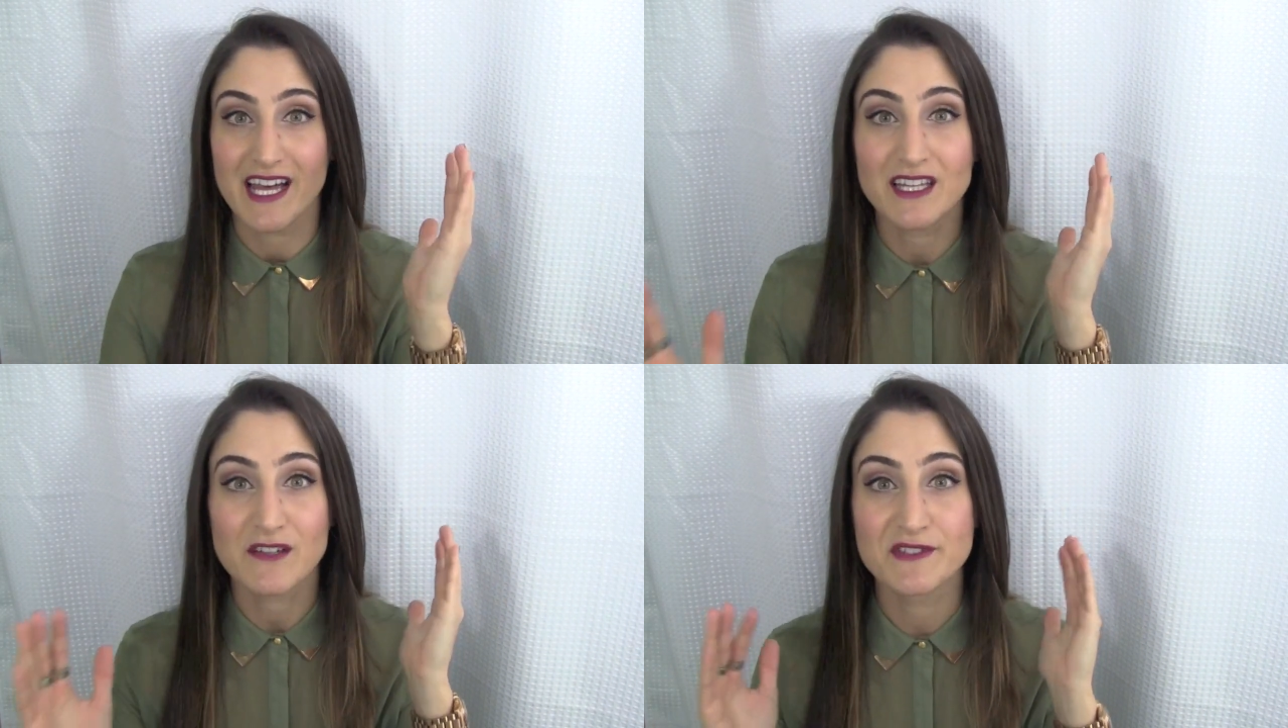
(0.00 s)

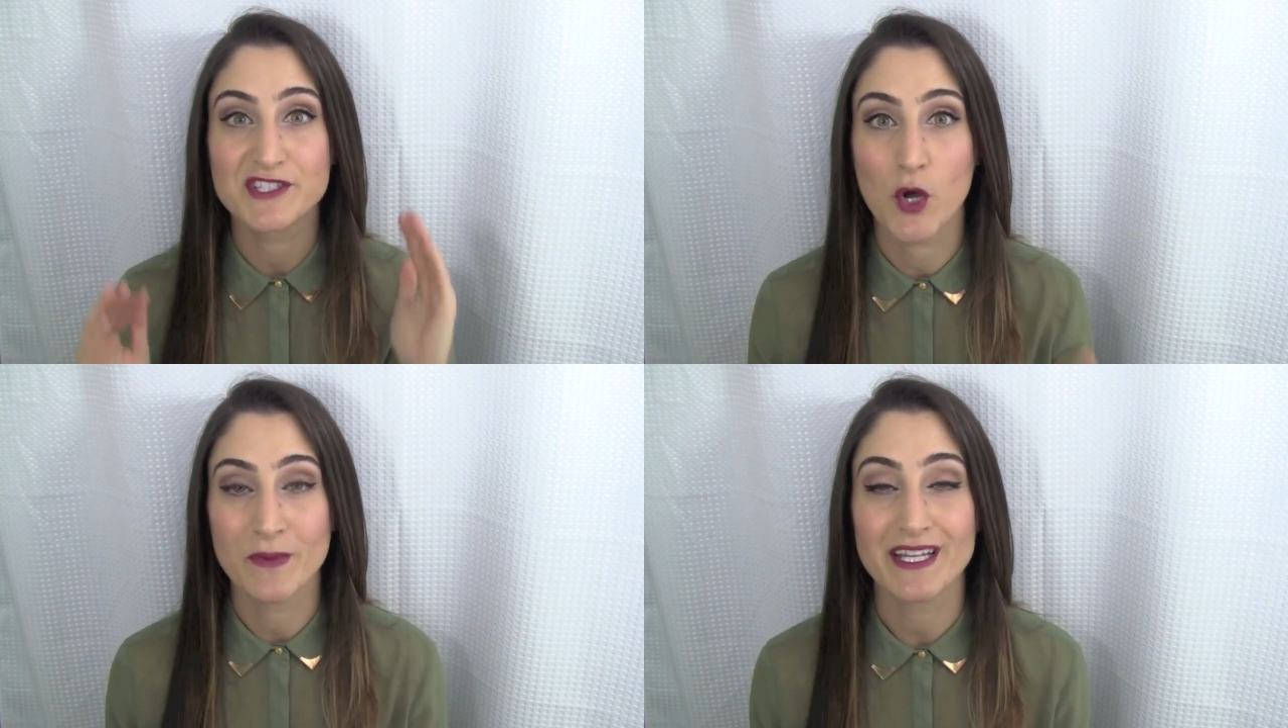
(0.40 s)
I love
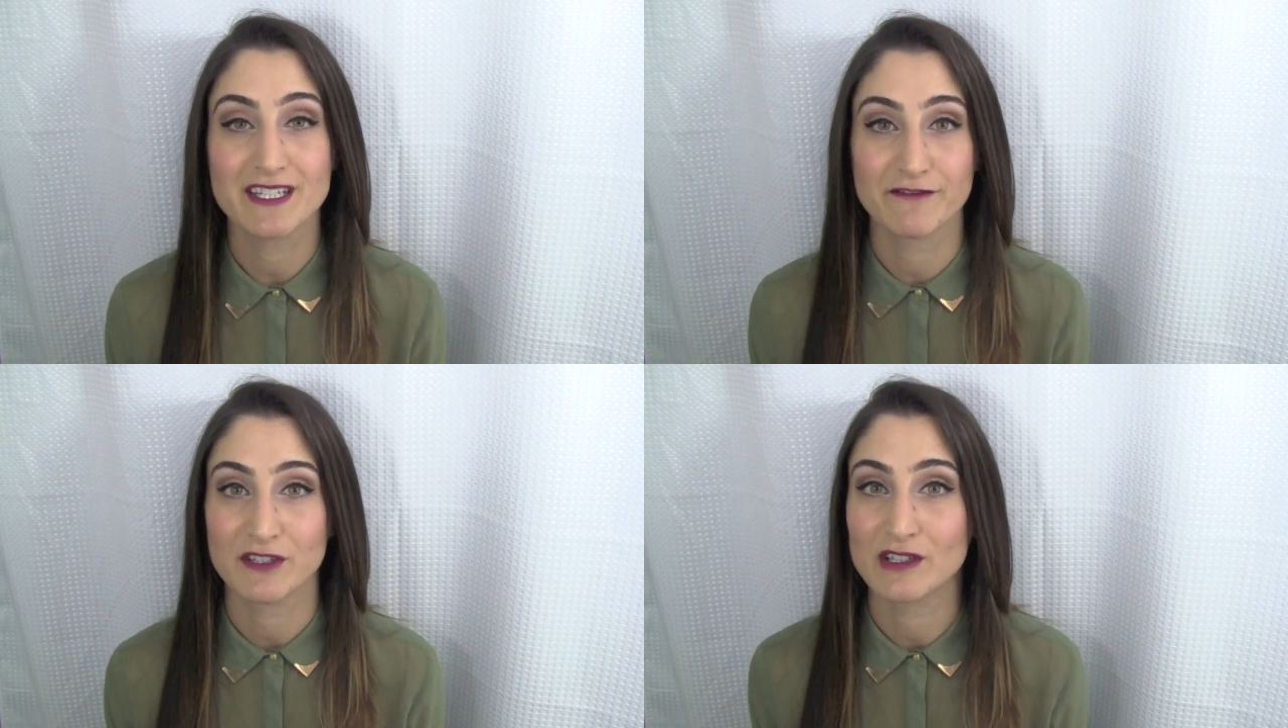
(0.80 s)
so many
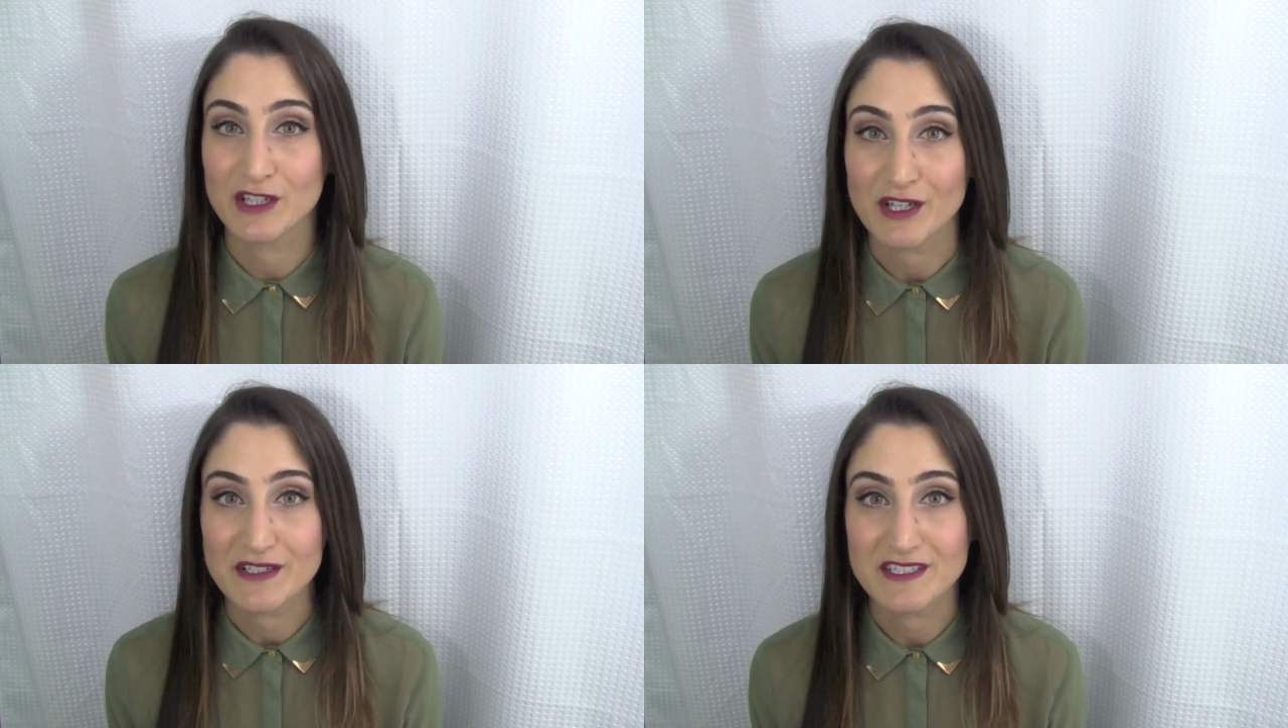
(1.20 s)
different
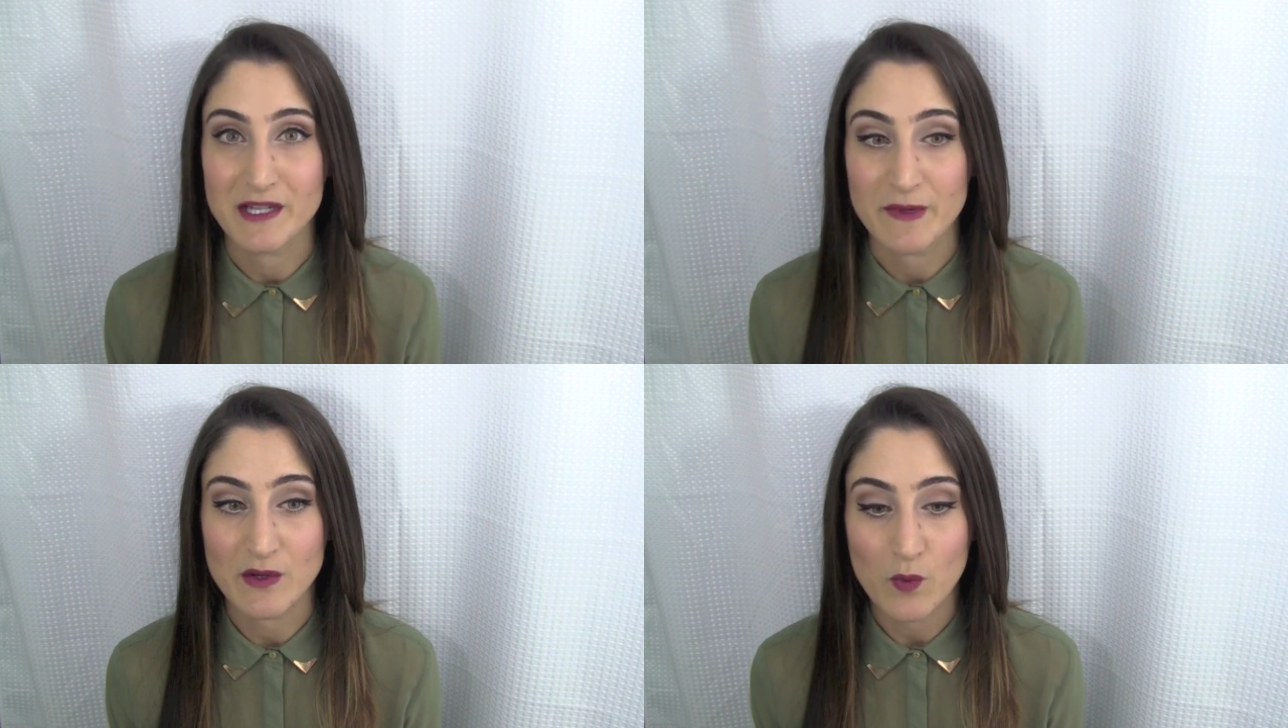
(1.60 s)
looks.
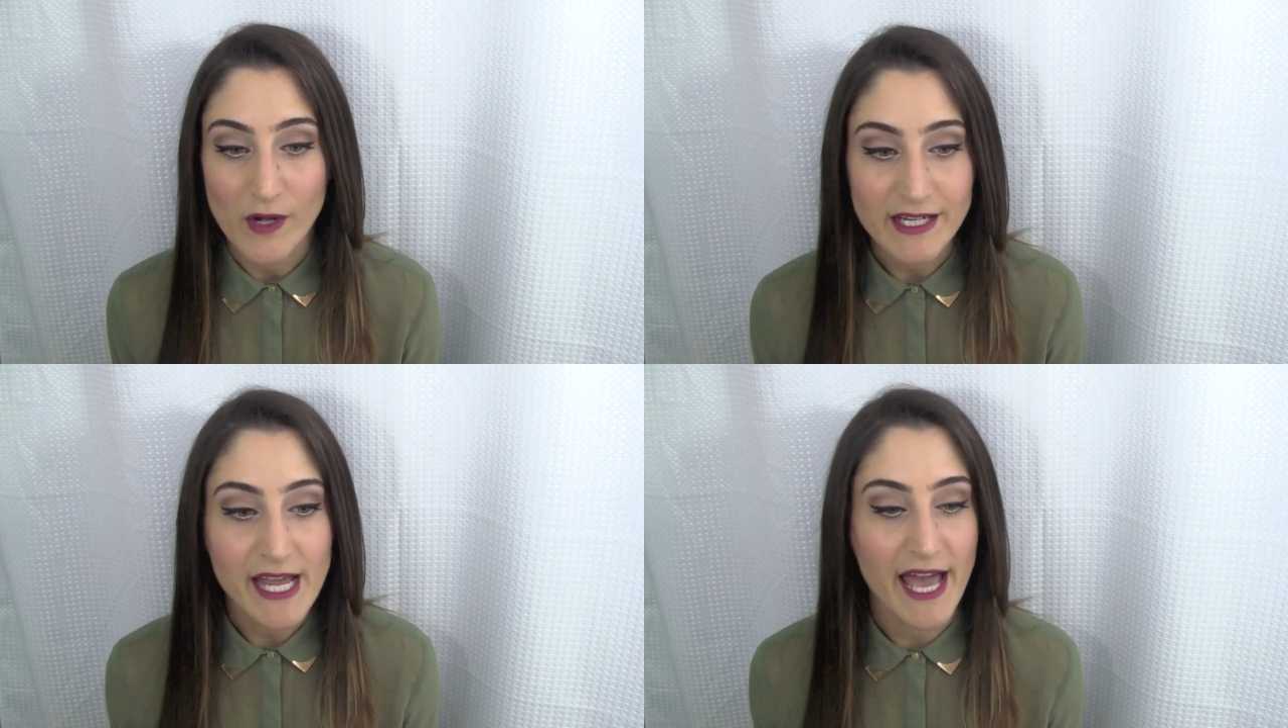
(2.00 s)
I mean,
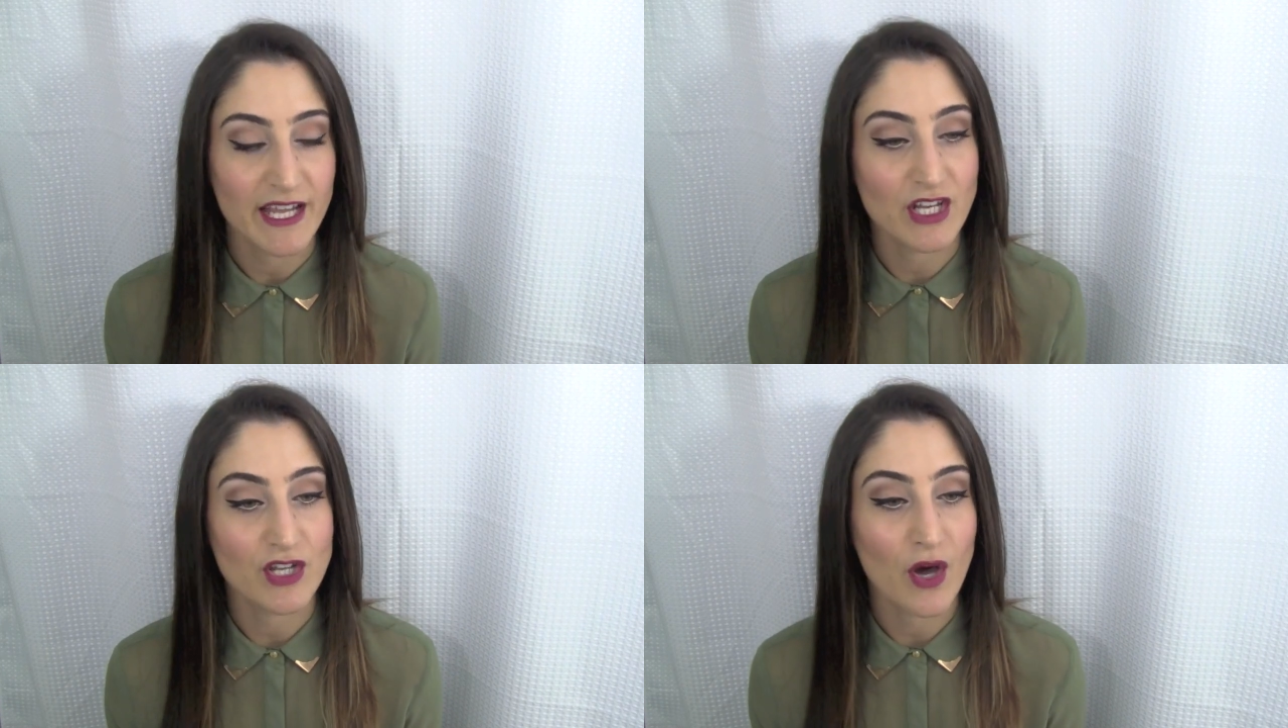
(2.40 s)
one day I
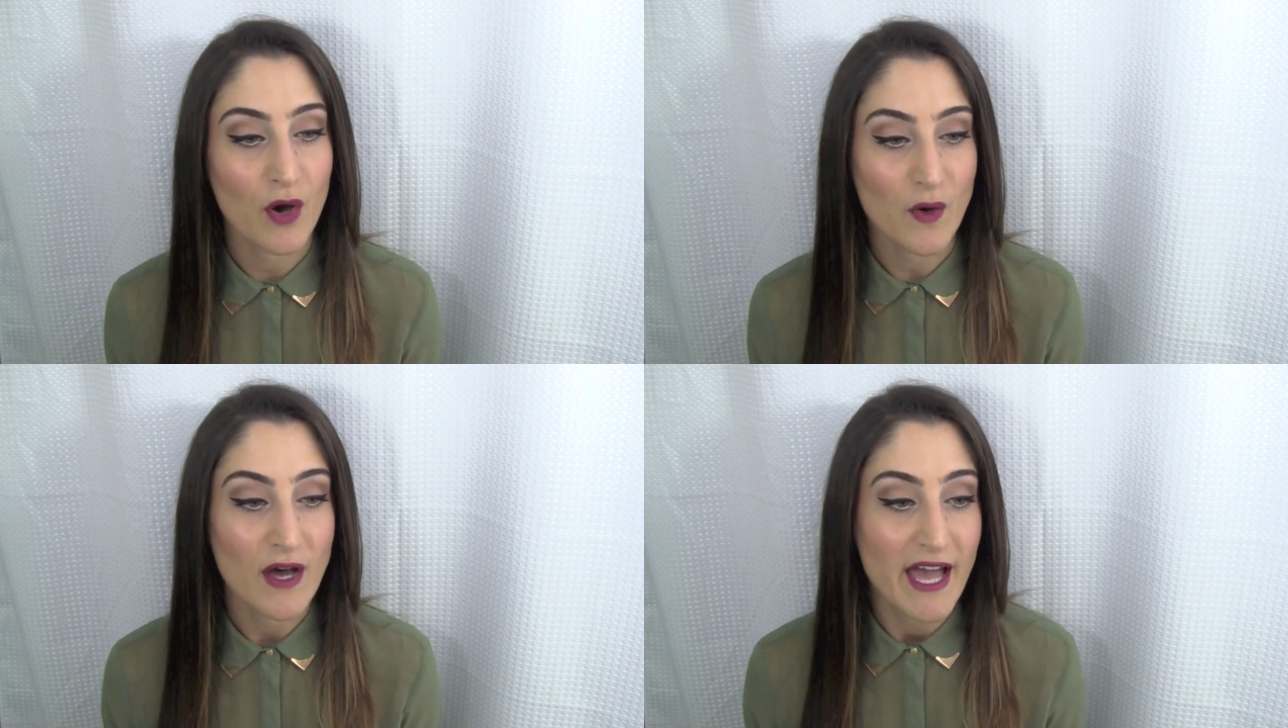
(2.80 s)
could
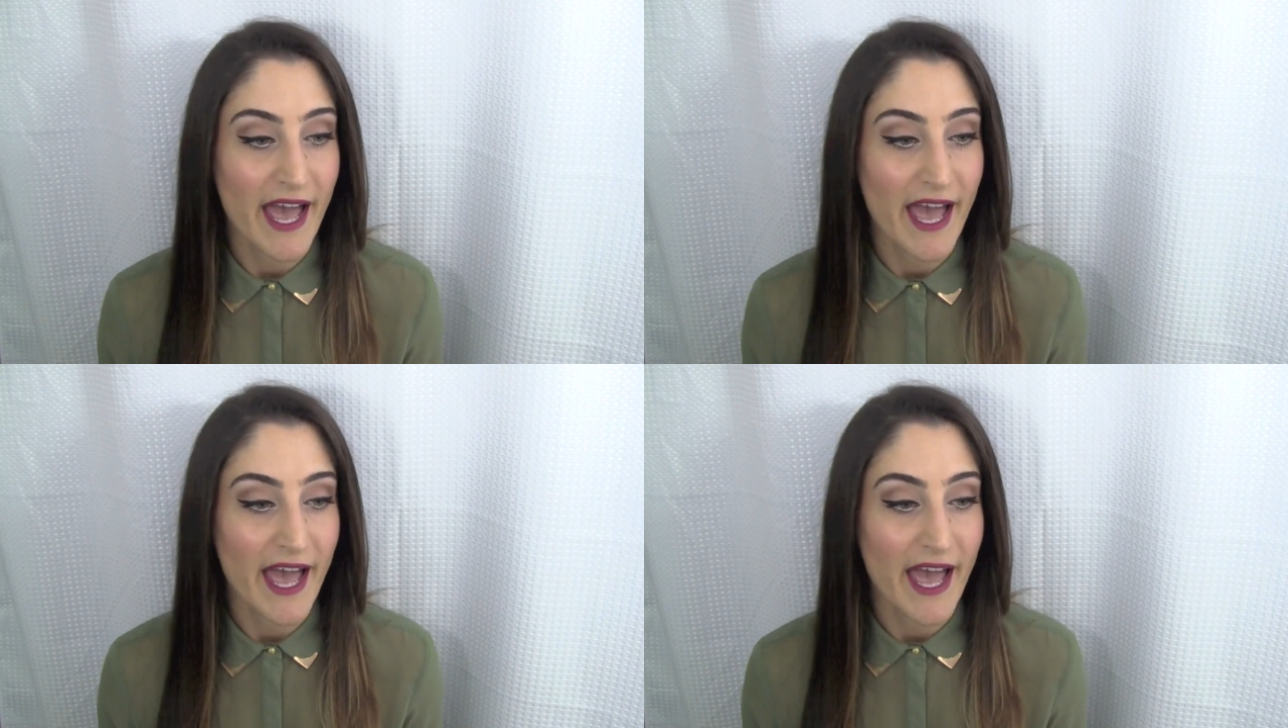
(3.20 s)
go